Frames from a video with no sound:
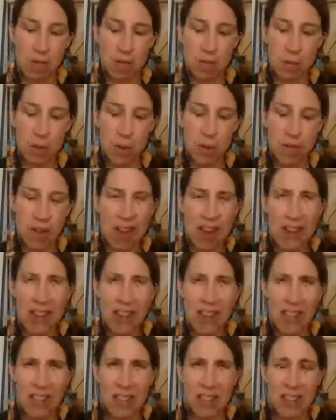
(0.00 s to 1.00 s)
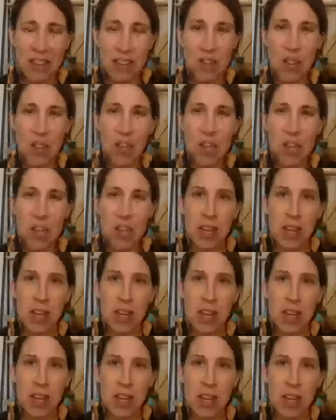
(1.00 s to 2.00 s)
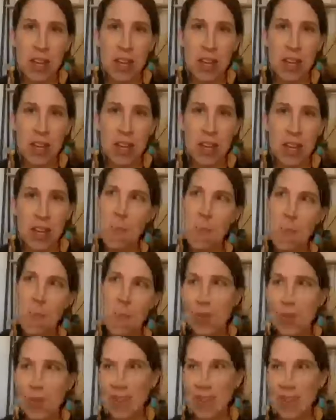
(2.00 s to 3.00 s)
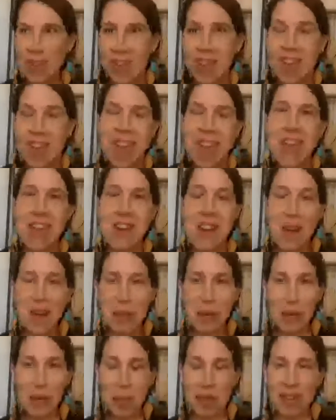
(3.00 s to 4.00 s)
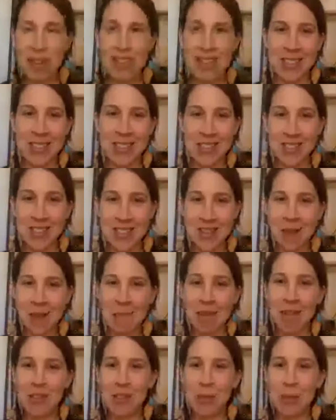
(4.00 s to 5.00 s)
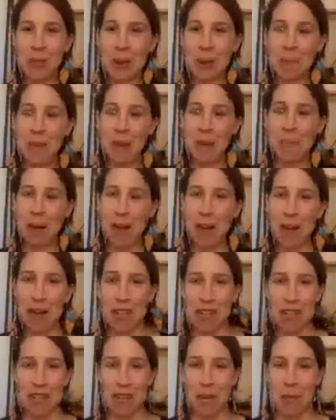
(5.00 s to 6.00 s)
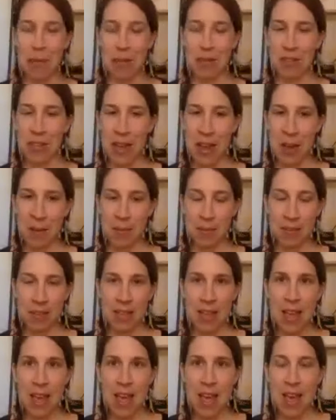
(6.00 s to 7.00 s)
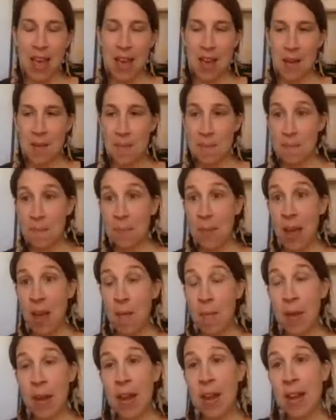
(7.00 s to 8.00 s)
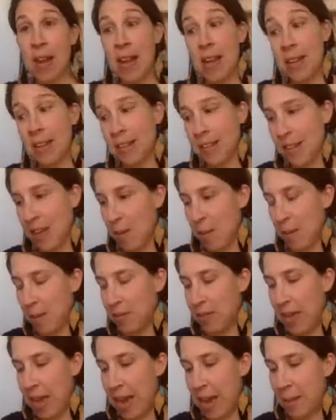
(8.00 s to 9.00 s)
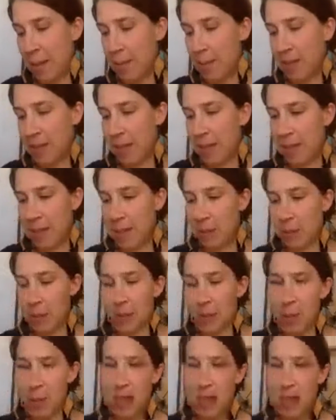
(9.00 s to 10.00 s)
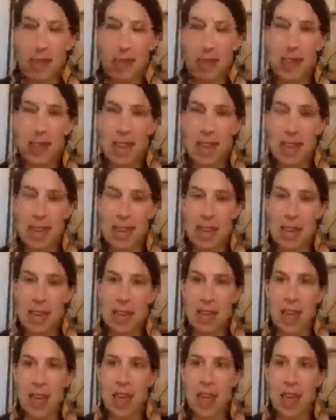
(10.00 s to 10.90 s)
sort of not as intentionally. It's just kind of like come out in other places. He's been on my podcast a couple of times. I've been on his a couple of times, and this will be a dedicated,